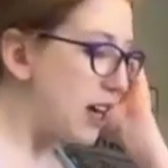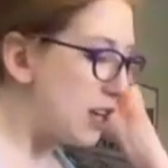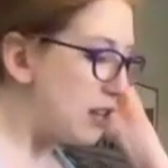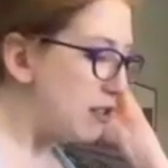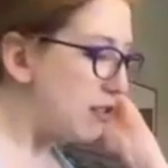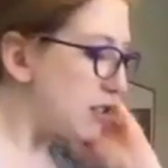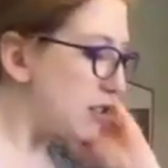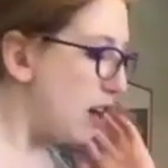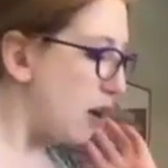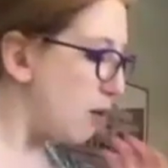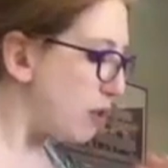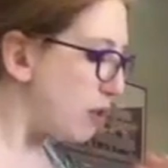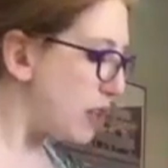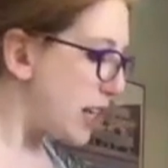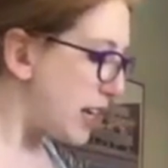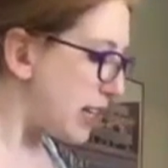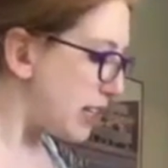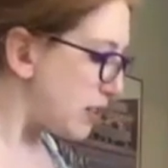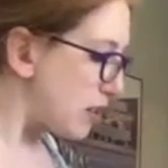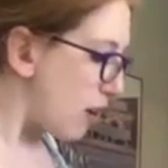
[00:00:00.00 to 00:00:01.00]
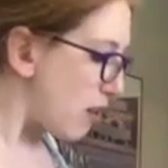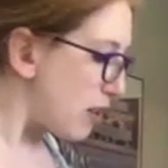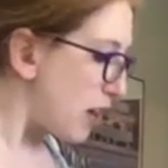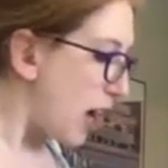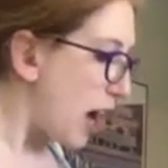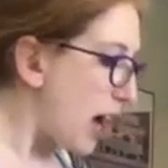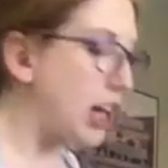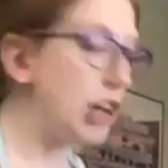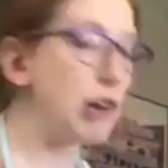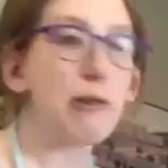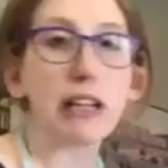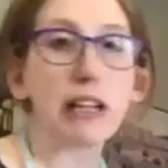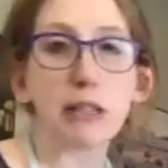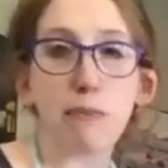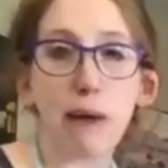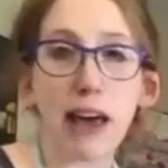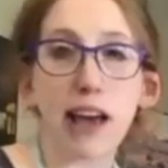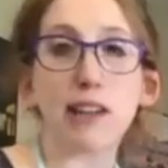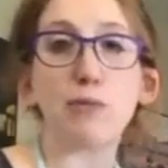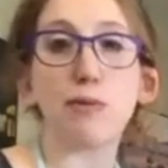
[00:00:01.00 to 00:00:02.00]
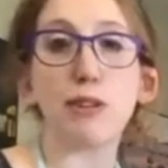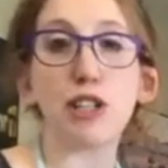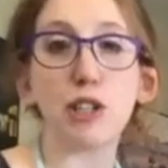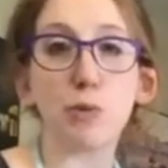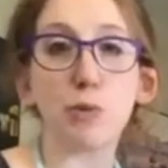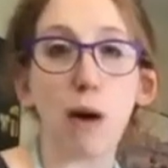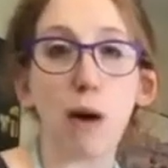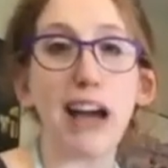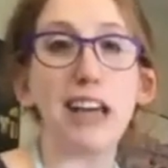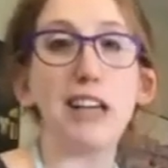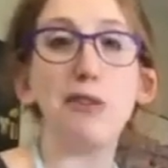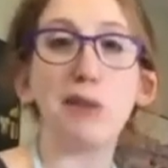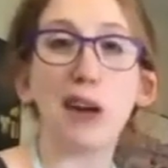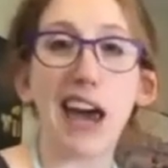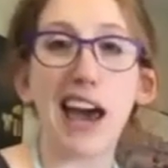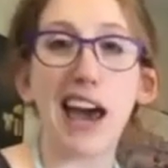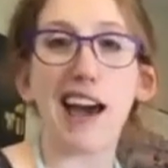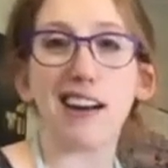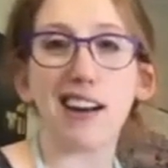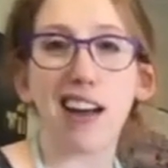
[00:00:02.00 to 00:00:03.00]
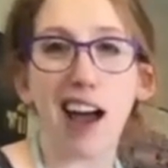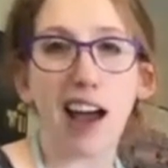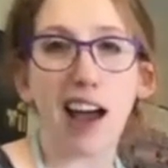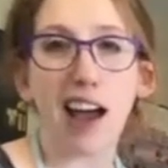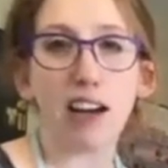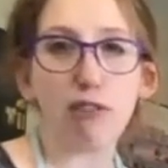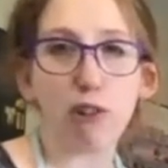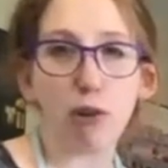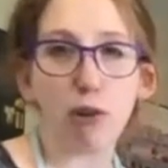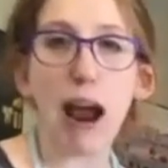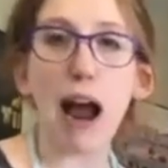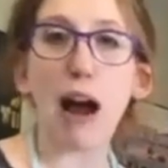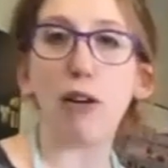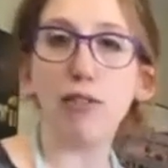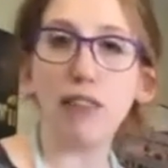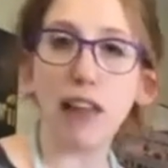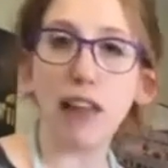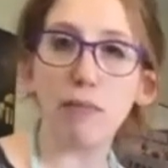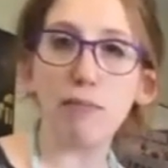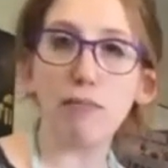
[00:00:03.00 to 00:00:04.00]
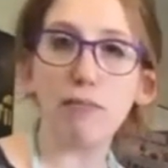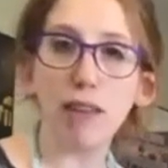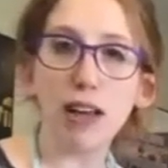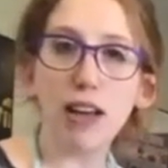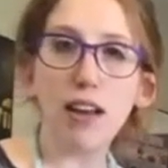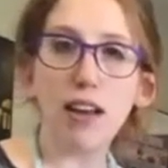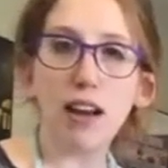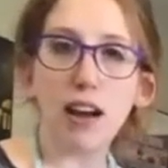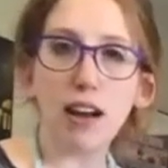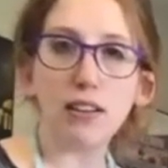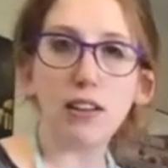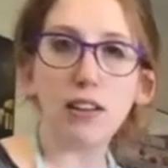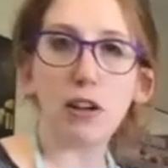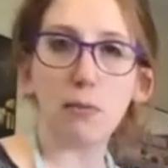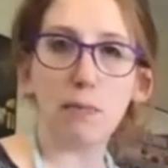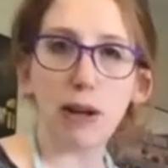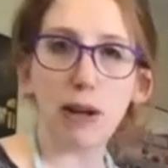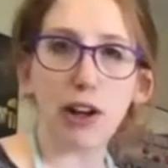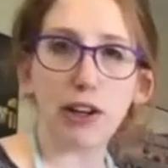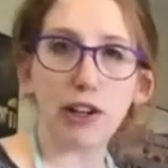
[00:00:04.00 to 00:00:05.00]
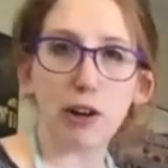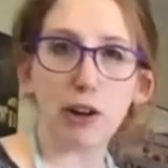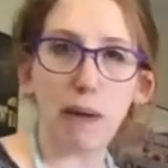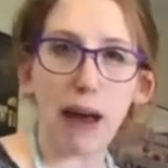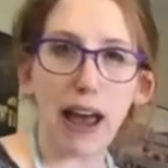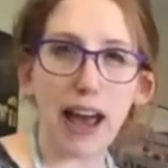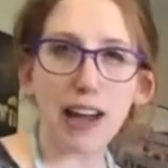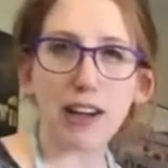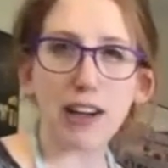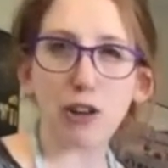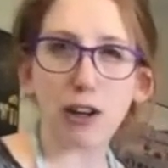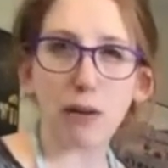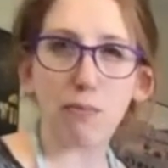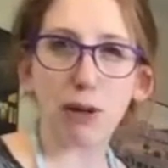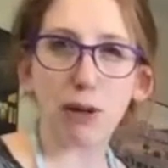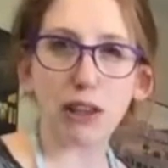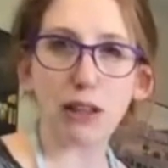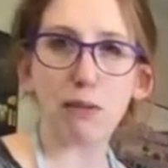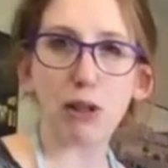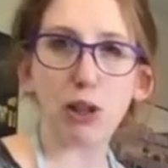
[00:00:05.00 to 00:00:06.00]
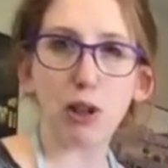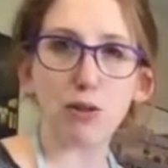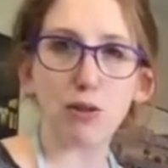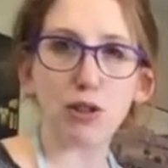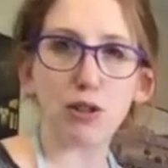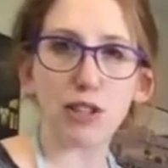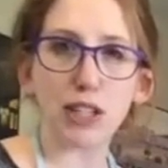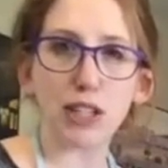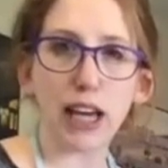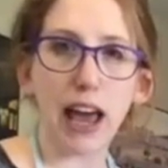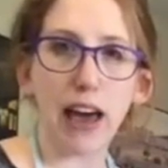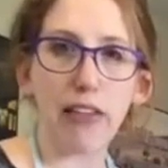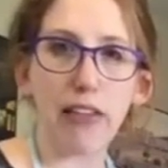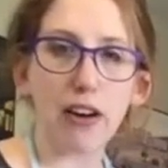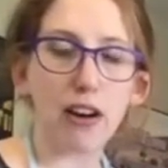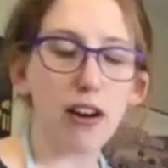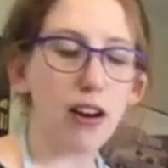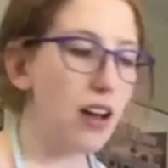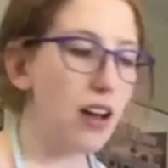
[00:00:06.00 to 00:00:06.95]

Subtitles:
So these are not going to expand, which is why you can kind of crowd them a little bit on your pan. You can put them closer together.